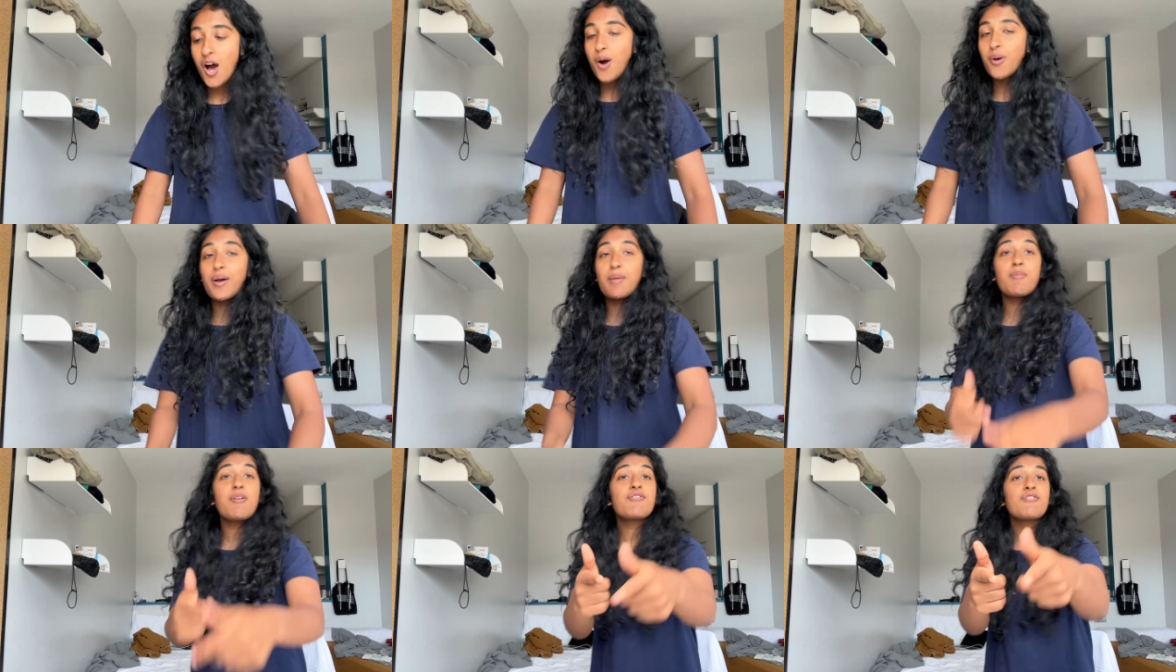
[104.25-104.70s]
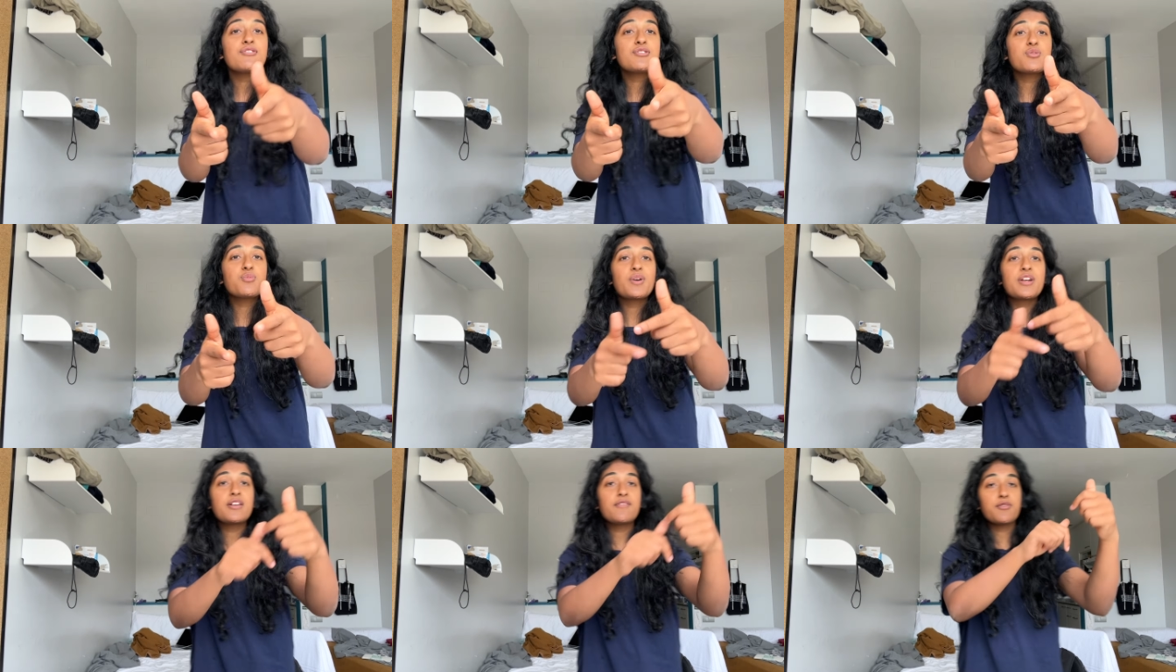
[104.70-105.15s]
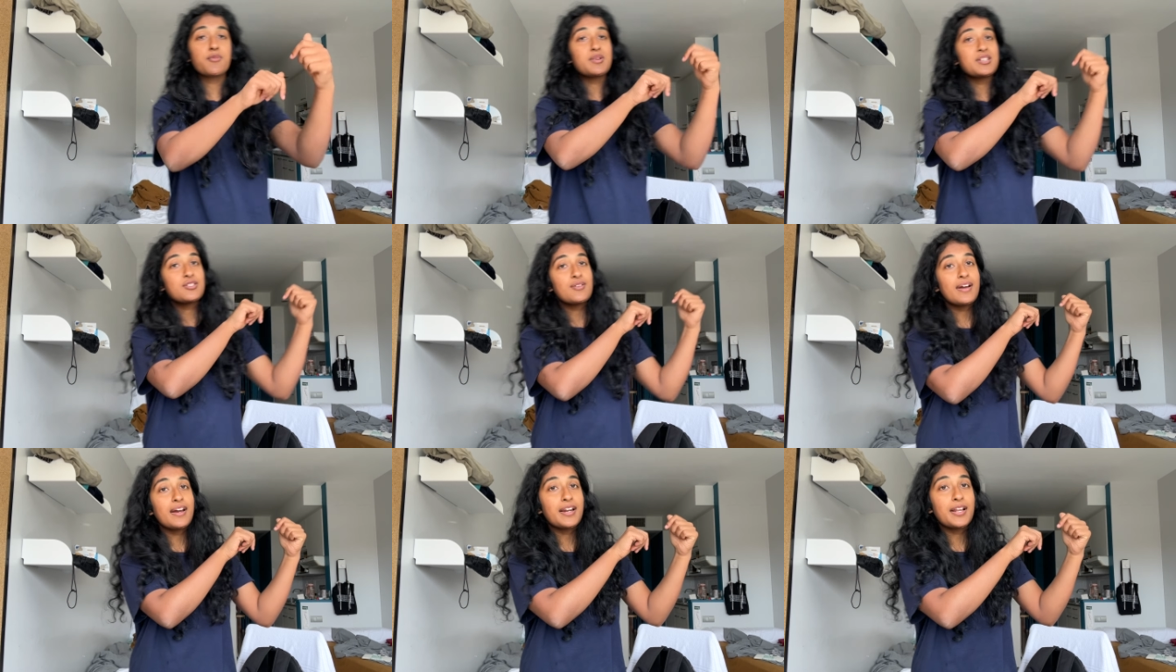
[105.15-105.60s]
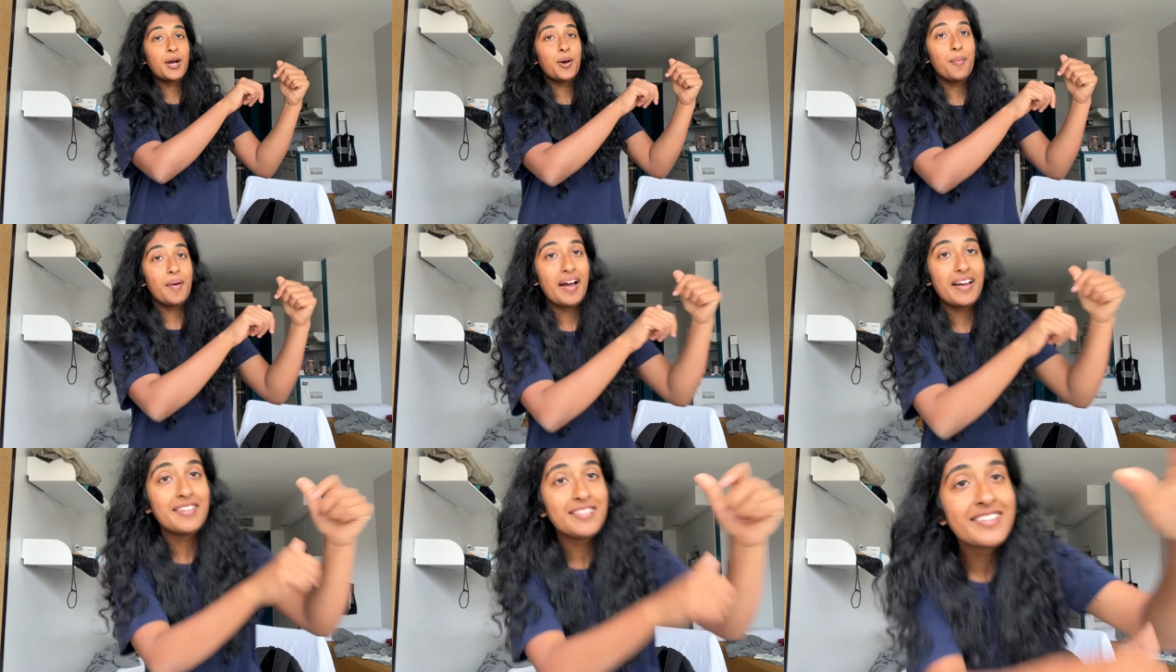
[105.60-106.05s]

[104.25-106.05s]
Okay, my friends are waiting for me, so I gotta go. Bye.